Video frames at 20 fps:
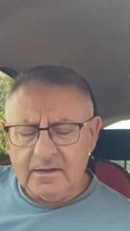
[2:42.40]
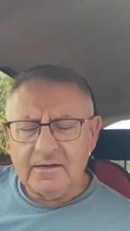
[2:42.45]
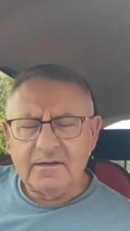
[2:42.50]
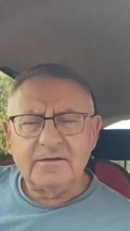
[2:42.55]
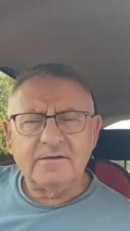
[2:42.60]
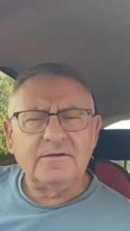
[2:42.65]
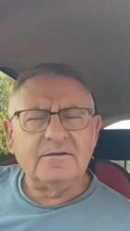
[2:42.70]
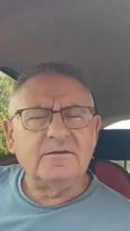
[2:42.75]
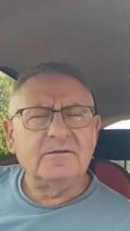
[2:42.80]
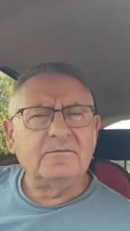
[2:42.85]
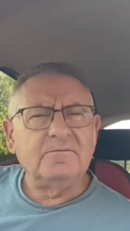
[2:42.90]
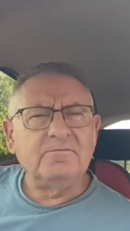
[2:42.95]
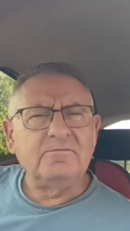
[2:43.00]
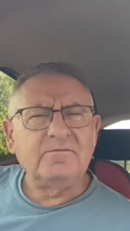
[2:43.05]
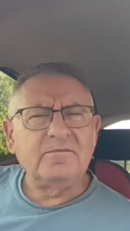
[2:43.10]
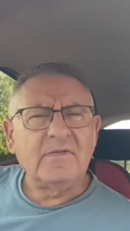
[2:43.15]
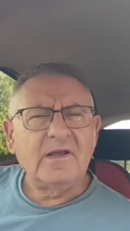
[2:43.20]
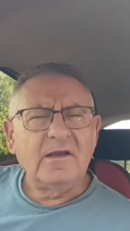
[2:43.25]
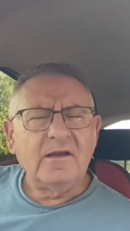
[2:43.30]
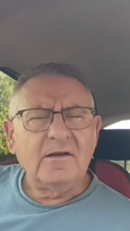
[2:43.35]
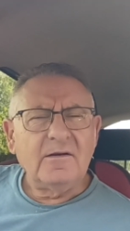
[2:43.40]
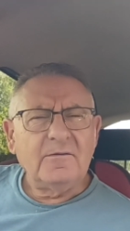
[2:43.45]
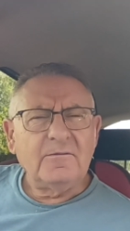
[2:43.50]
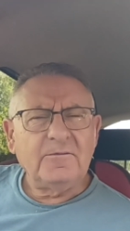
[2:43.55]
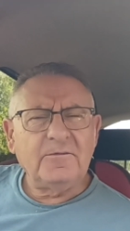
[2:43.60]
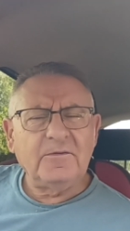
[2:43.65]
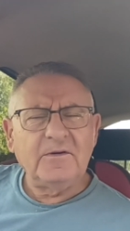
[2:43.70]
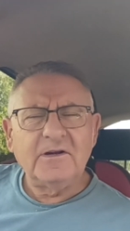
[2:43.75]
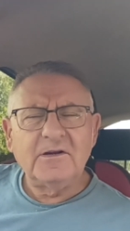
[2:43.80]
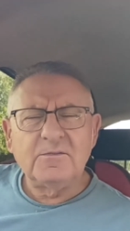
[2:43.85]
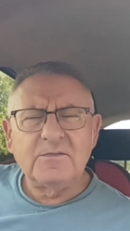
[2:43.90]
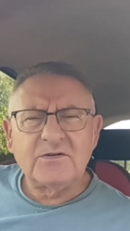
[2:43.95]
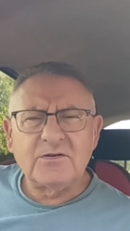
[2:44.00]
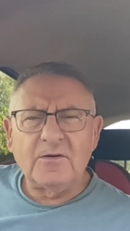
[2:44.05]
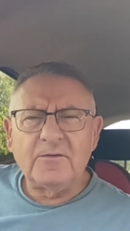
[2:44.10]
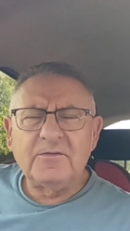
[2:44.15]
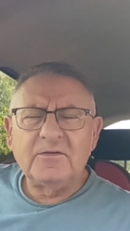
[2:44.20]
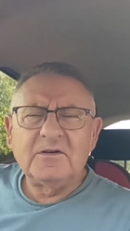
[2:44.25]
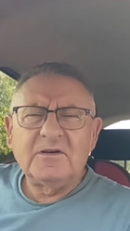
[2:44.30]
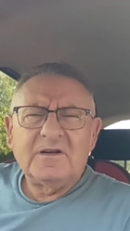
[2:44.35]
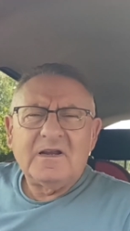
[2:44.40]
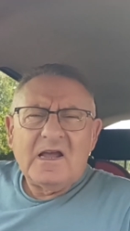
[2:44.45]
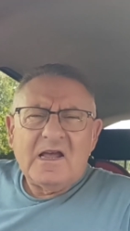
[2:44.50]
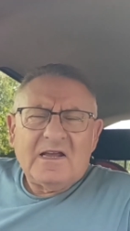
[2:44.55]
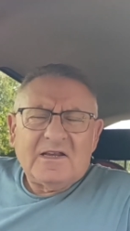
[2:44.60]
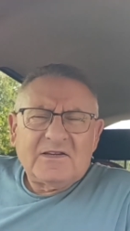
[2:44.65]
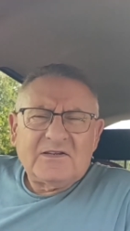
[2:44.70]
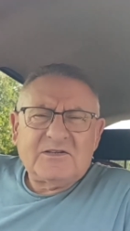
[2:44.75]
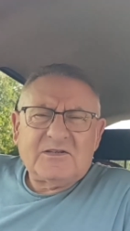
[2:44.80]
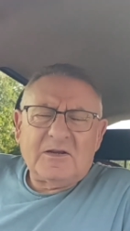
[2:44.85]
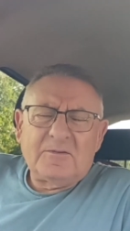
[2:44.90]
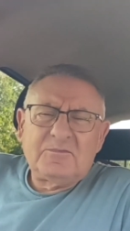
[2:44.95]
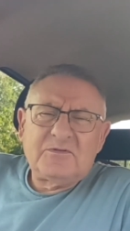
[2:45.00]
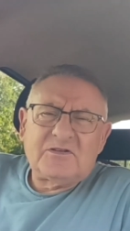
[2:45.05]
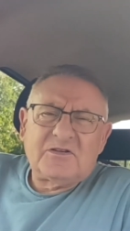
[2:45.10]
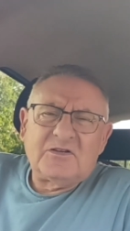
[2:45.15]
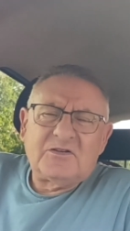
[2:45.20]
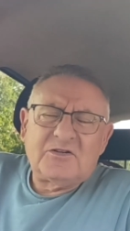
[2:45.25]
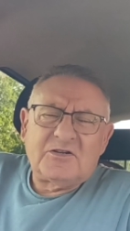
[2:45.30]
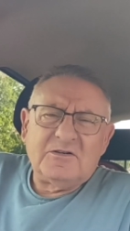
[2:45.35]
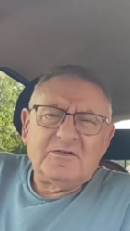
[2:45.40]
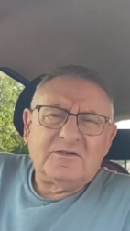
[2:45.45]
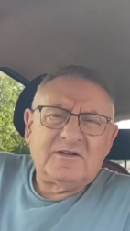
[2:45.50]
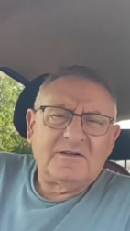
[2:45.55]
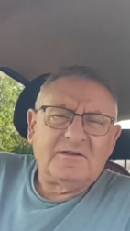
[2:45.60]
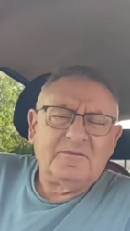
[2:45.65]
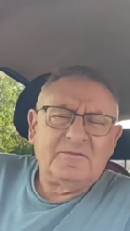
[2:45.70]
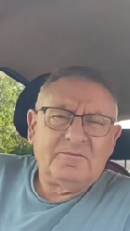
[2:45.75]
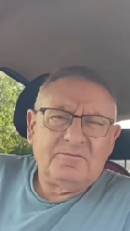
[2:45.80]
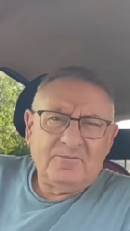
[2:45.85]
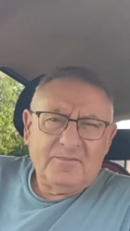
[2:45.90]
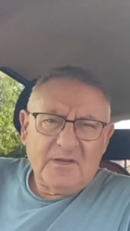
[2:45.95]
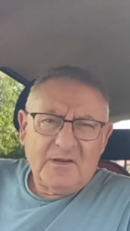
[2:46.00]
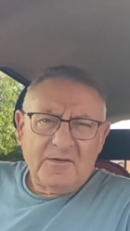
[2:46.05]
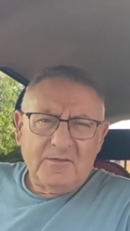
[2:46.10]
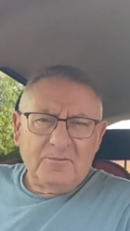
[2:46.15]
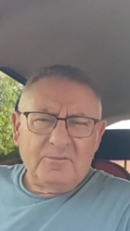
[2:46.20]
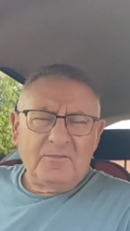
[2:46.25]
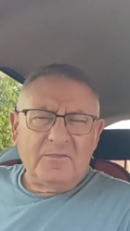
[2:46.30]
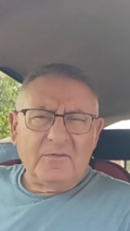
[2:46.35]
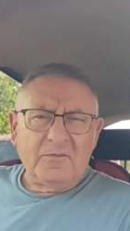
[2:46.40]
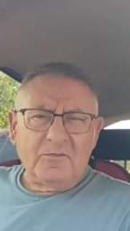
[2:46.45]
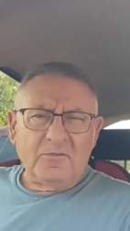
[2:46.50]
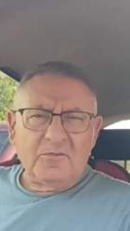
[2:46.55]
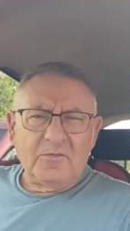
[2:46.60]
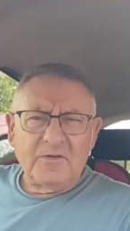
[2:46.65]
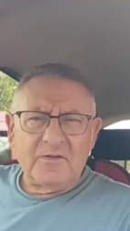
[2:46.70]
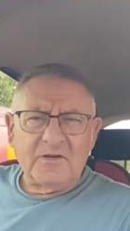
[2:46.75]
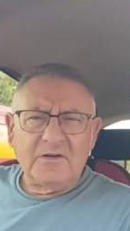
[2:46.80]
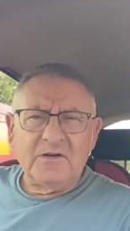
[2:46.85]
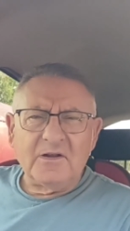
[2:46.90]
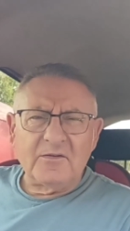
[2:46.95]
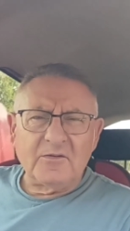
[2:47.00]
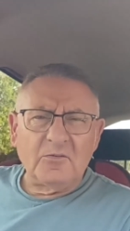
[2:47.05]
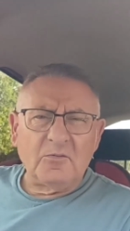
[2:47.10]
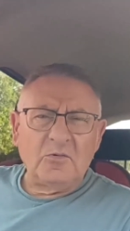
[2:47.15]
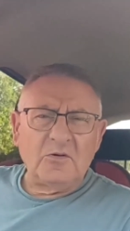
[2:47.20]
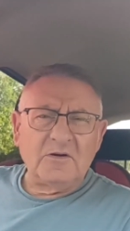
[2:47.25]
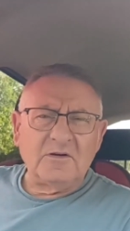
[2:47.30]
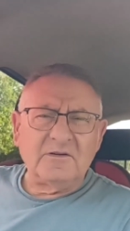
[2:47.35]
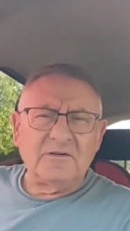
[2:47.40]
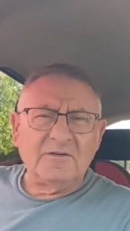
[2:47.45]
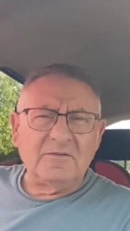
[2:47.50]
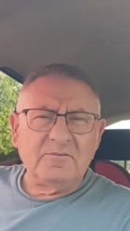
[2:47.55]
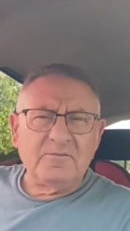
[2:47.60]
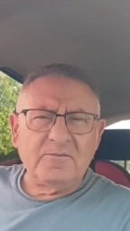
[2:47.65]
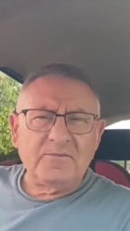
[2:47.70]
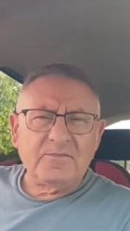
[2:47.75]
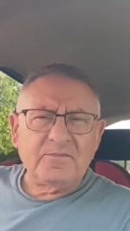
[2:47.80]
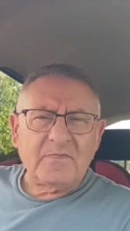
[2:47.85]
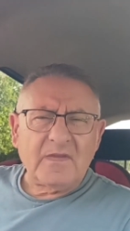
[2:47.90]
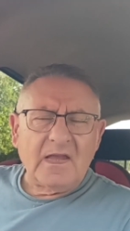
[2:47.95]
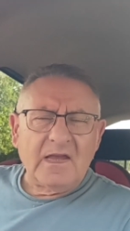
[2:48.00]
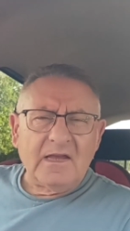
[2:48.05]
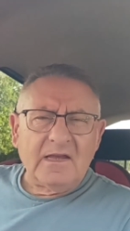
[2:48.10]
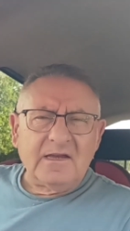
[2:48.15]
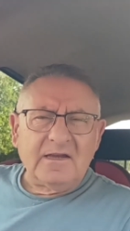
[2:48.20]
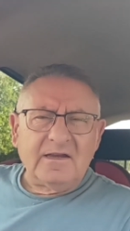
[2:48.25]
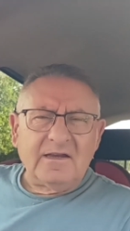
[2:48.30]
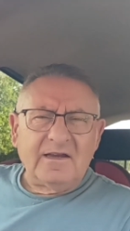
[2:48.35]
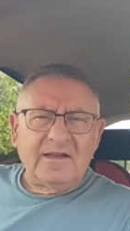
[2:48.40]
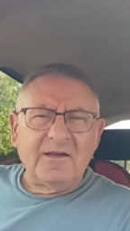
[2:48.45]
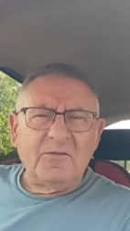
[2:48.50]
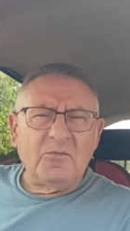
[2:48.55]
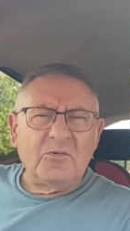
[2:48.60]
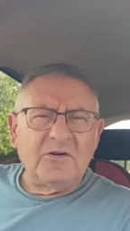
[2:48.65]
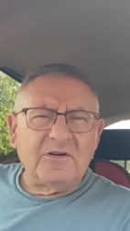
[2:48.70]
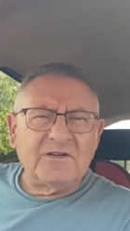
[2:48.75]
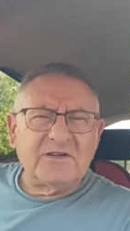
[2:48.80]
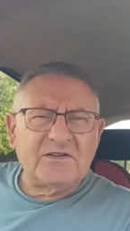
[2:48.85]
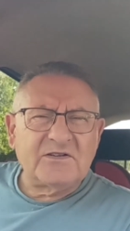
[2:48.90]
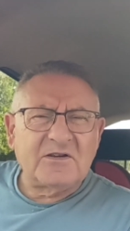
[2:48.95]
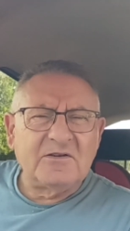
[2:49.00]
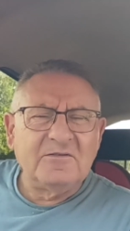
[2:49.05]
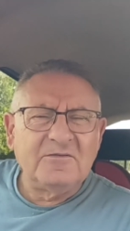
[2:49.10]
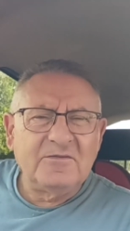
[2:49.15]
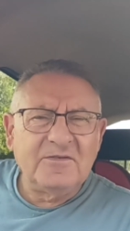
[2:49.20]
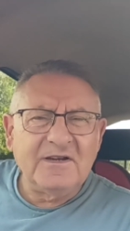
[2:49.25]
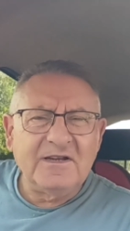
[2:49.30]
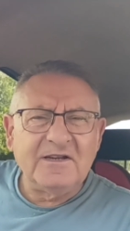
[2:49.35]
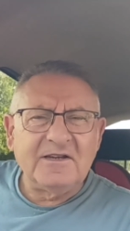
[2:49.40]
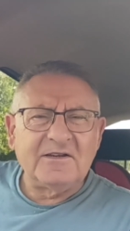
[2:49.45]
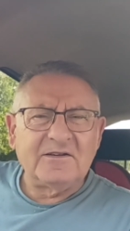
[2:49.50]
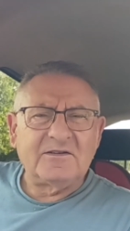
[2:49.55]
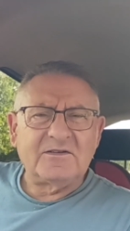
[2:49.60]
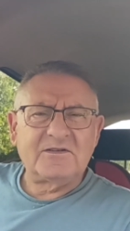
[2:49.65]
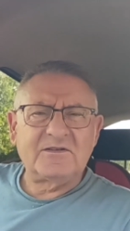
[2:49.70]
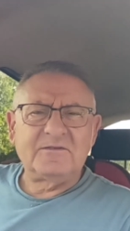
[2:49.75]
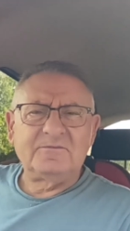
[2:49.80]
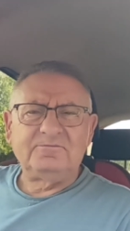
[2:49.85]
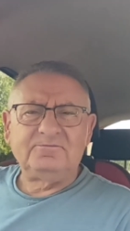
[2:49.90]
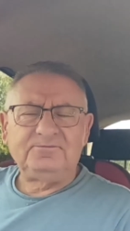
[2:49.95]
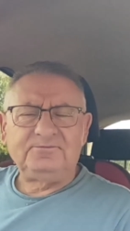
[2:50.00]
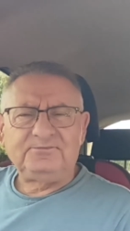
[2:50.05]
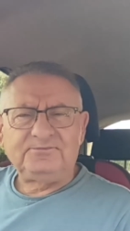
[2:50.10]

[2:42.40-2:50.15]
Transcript: And um, freedom is often substituted with another word. That word is convenience.